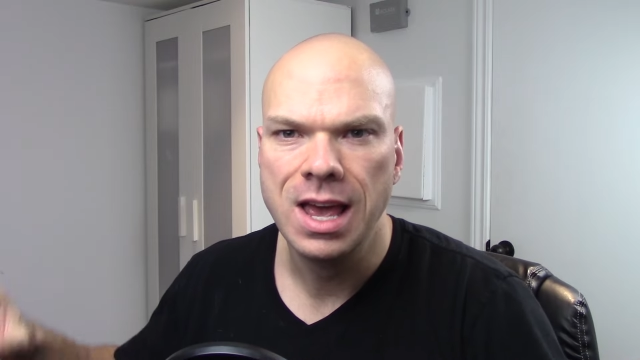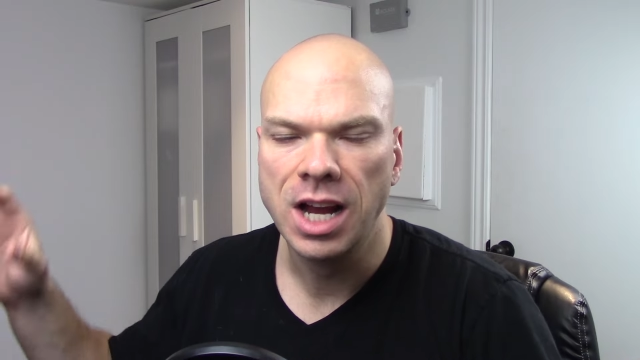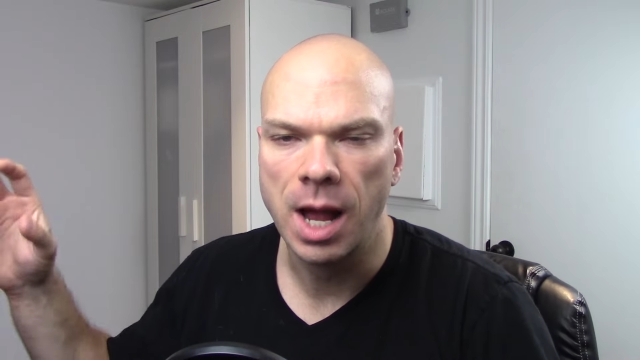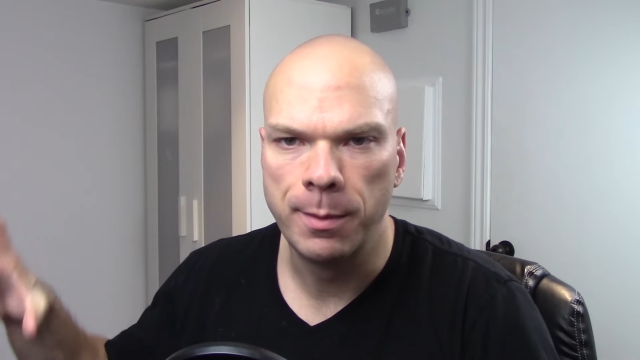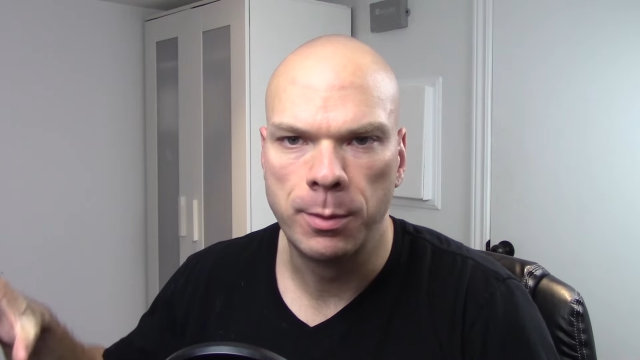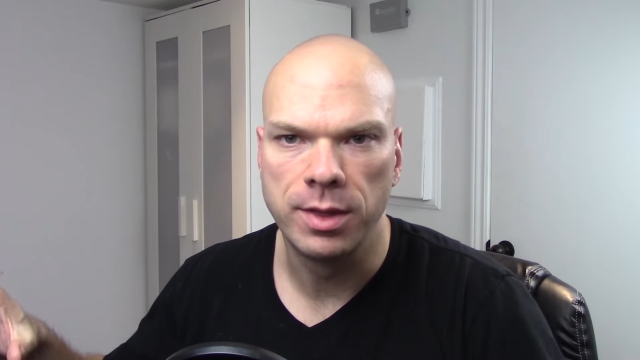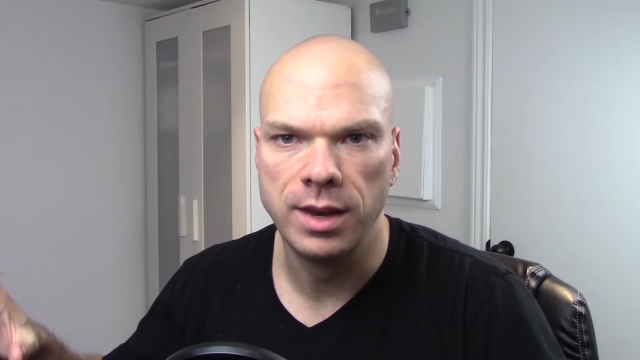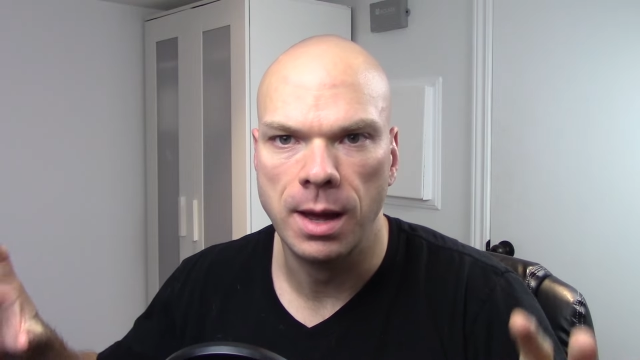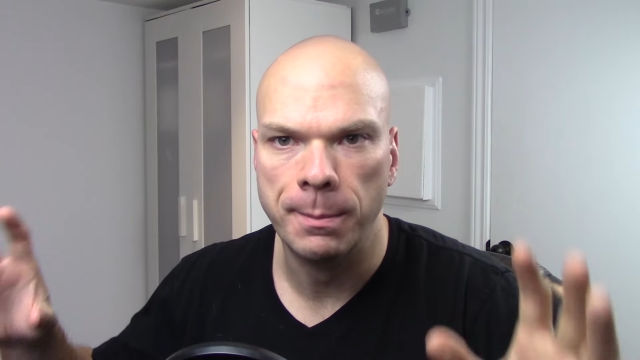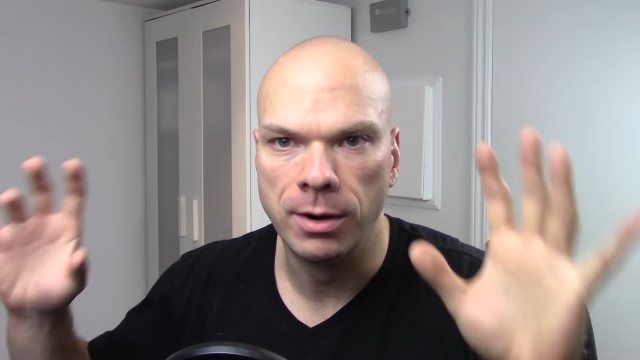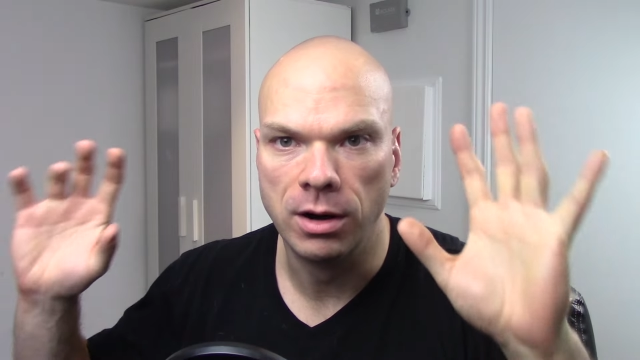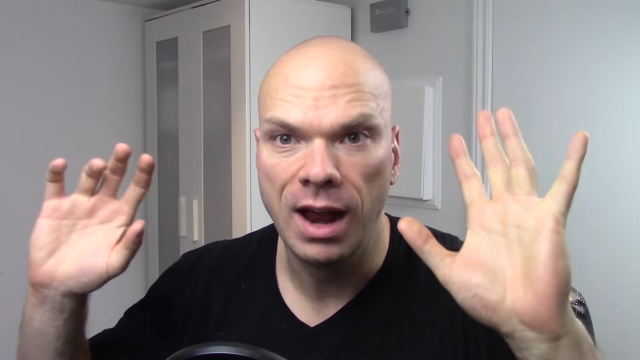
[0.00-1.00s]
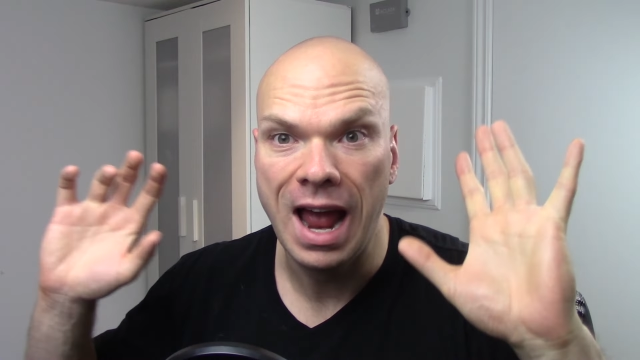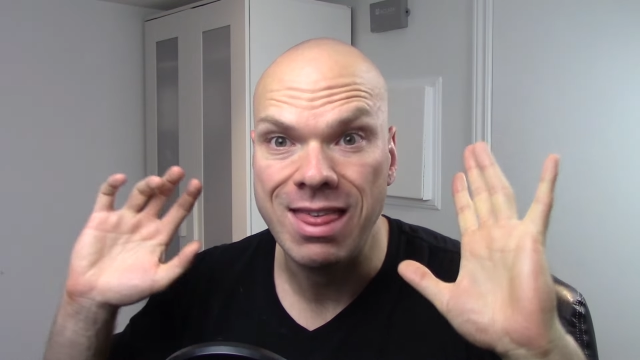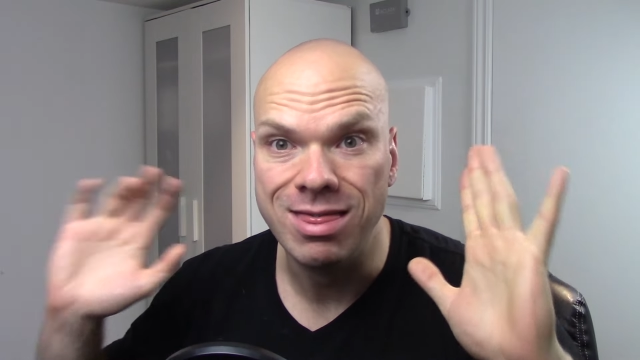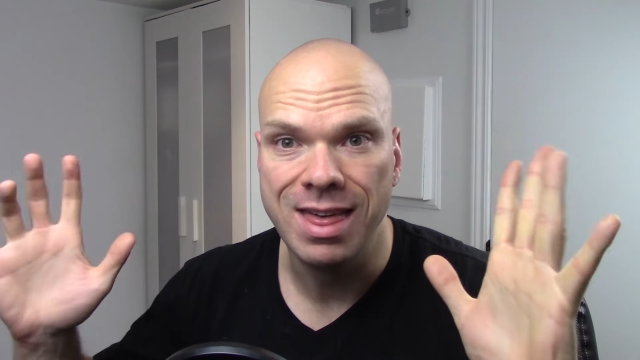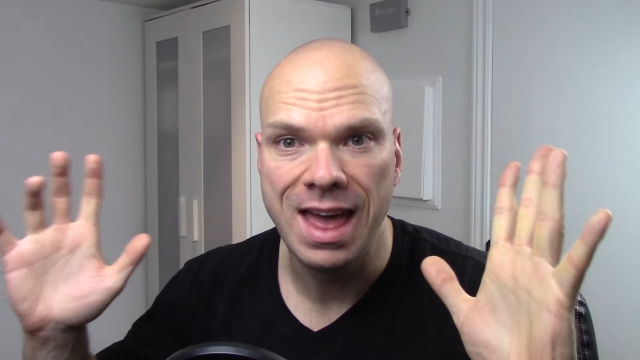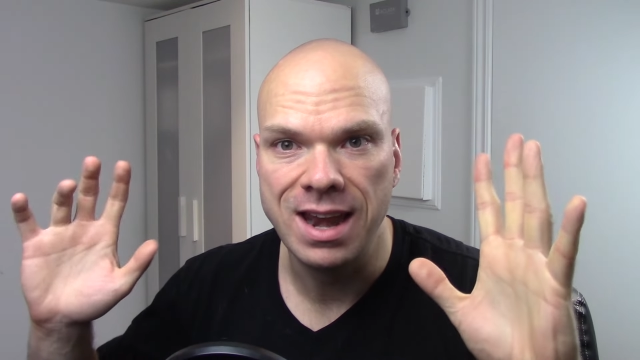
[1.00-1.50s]
come up with a number,
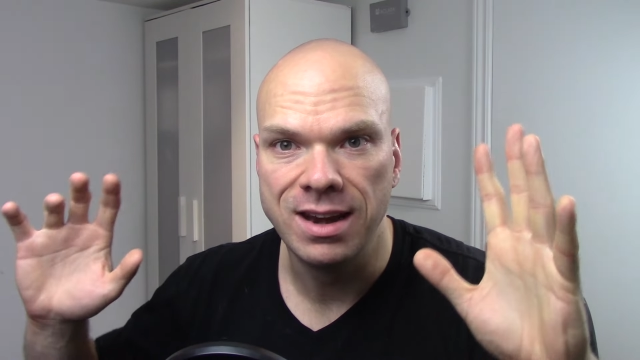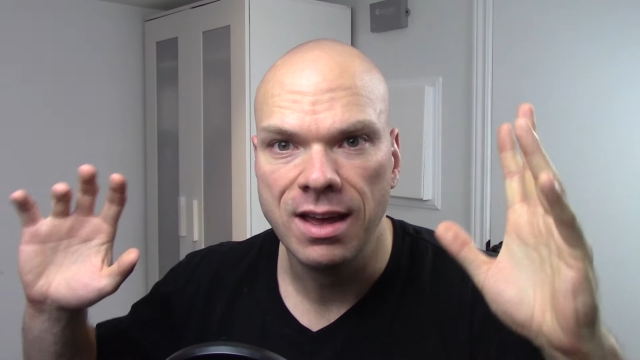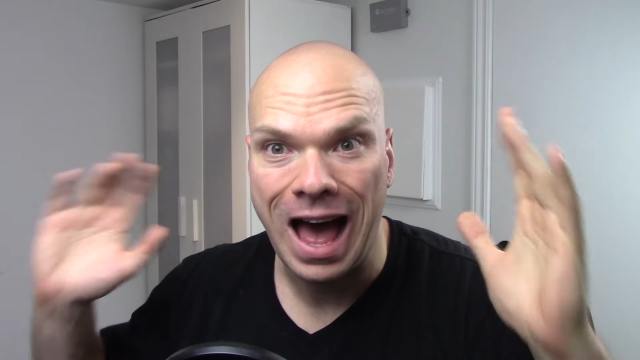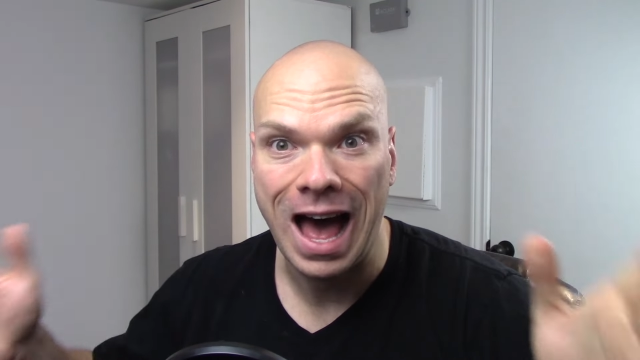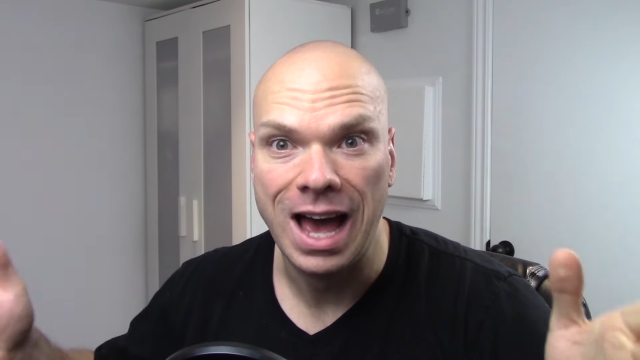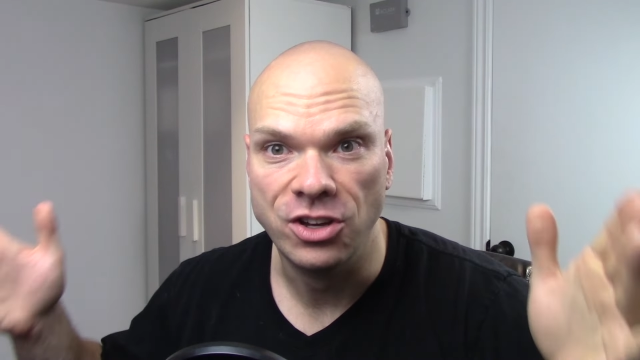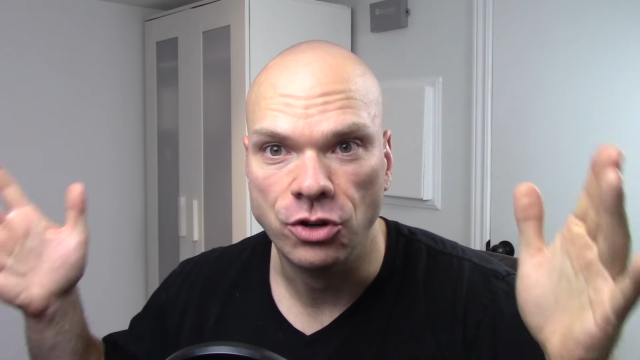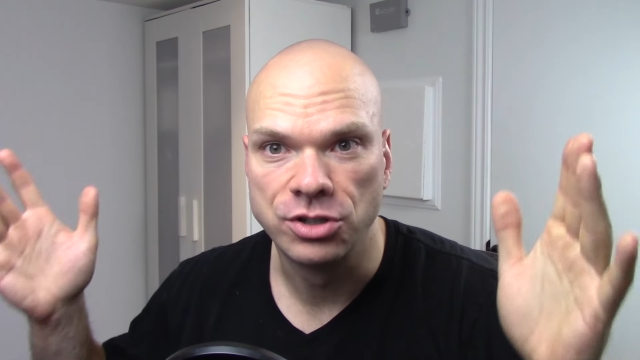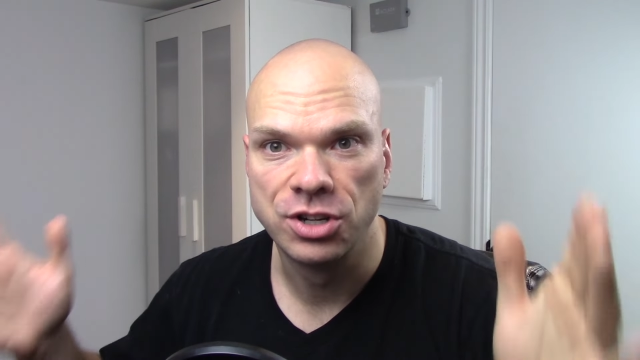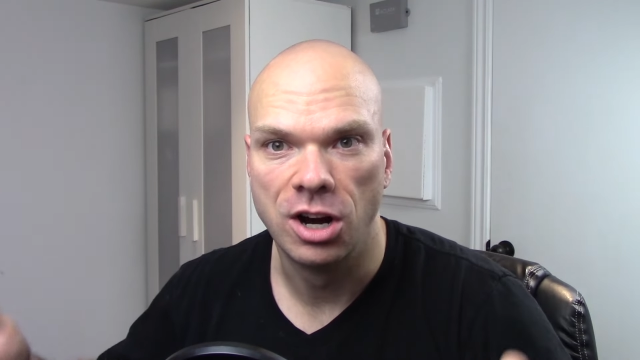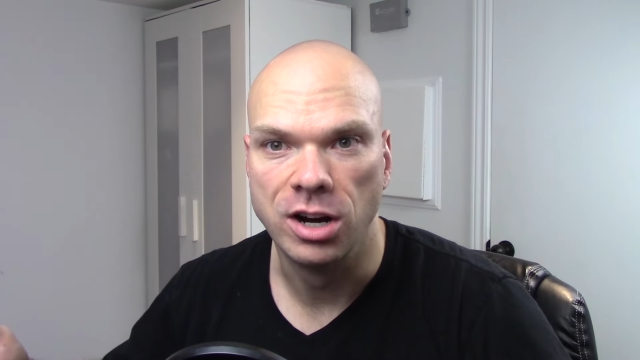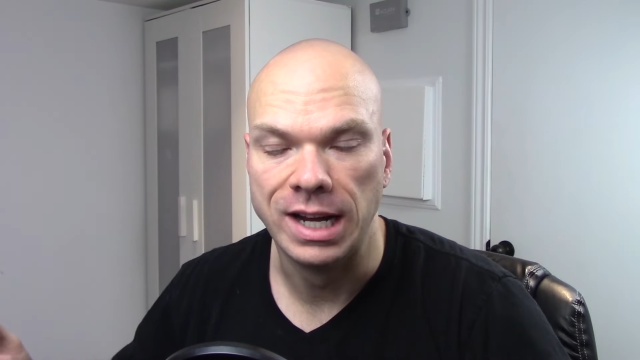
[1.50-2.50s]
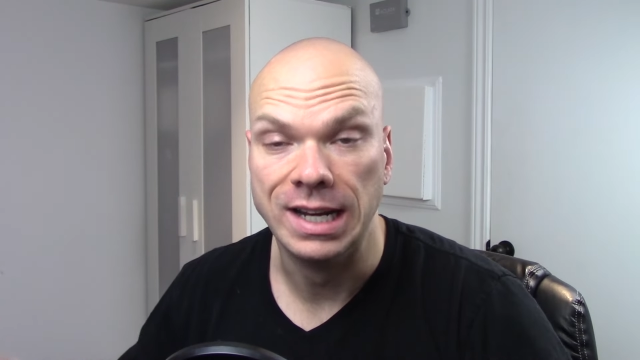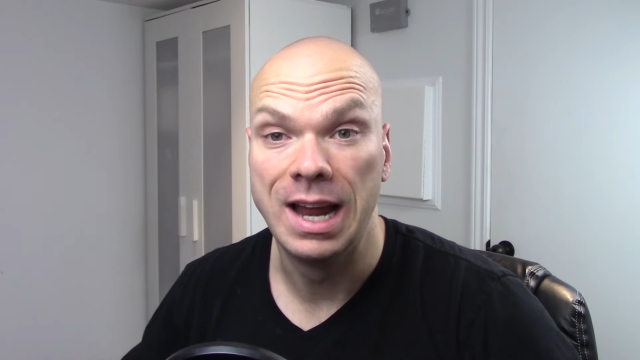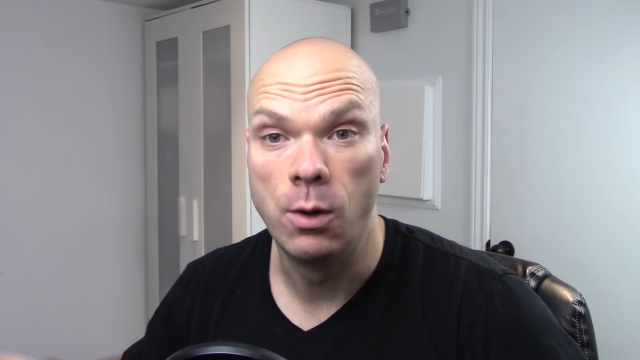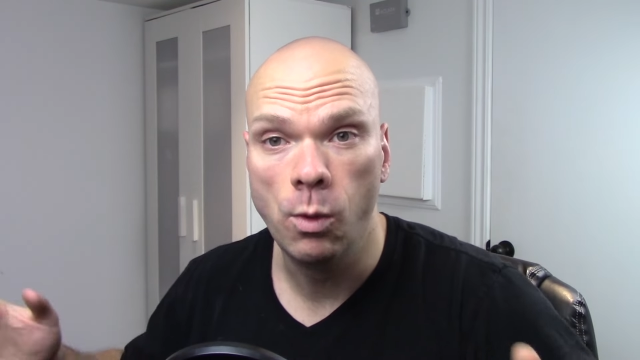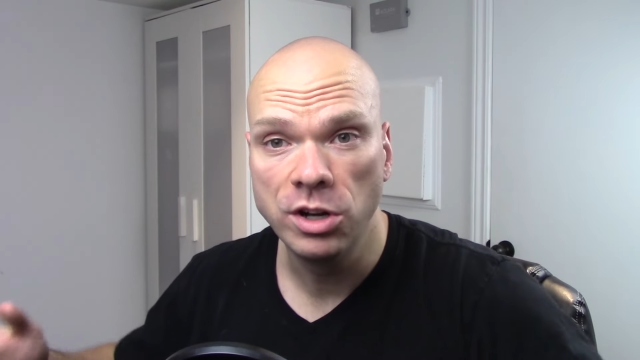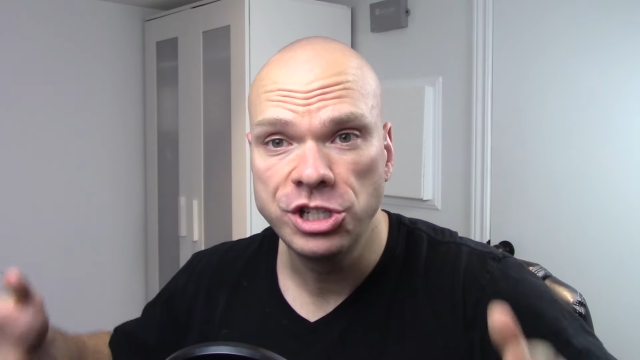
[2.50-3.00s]
and then your target.
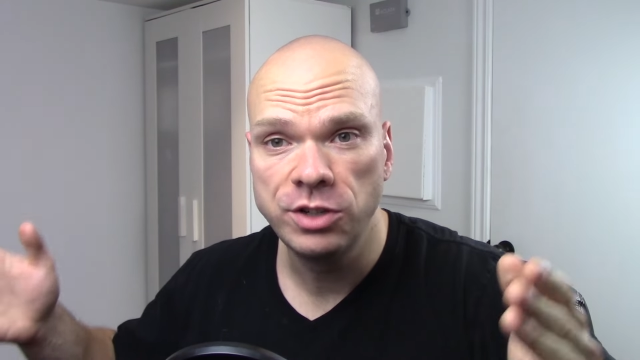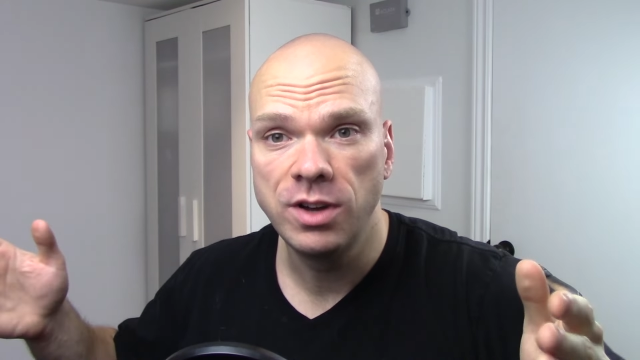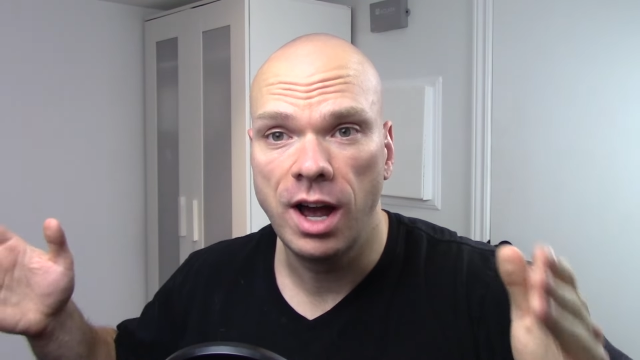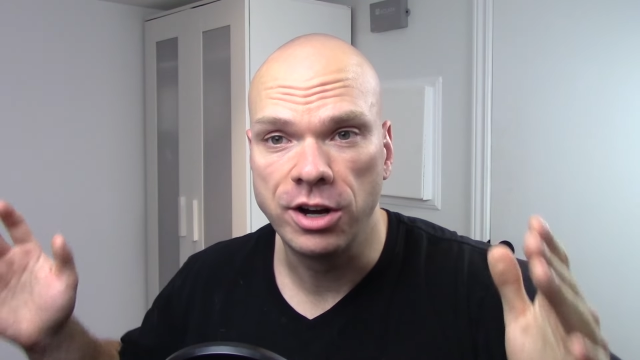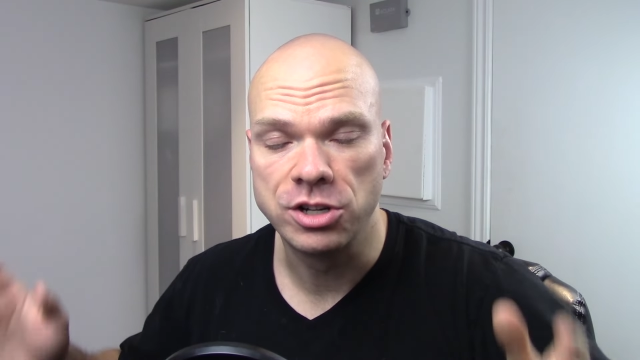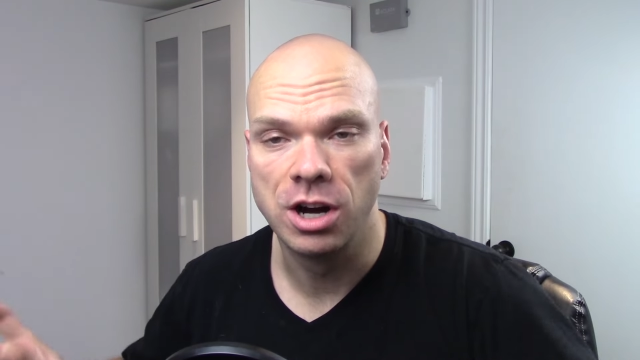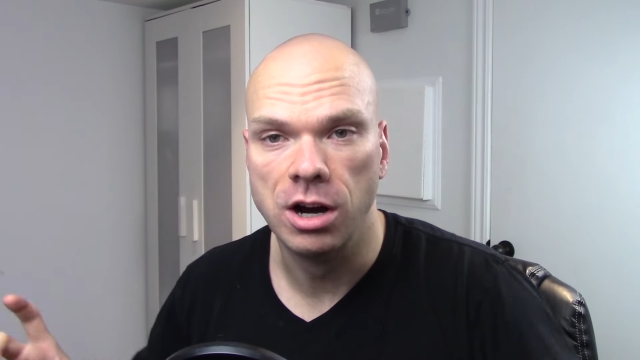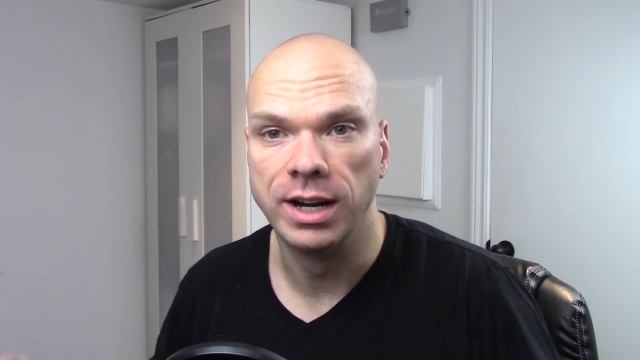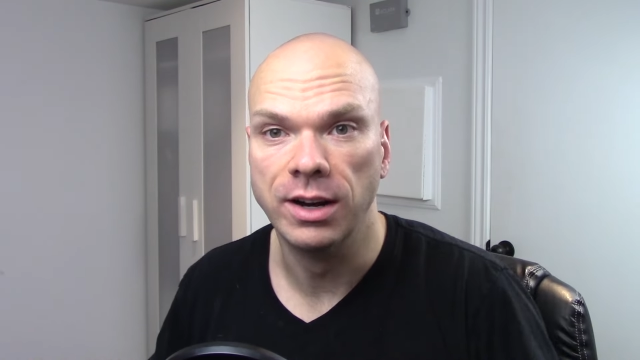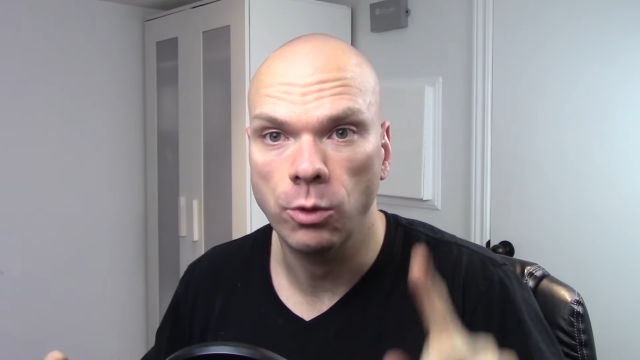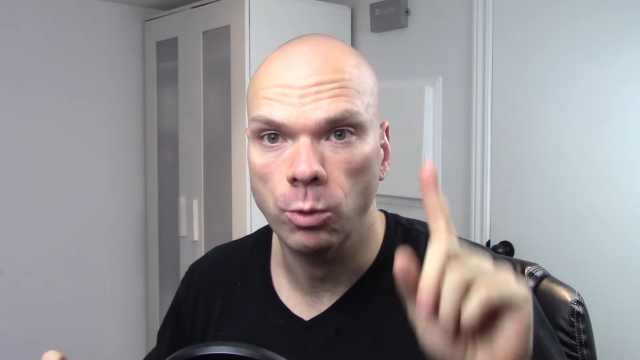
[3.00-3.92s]
Now, once you've got your target,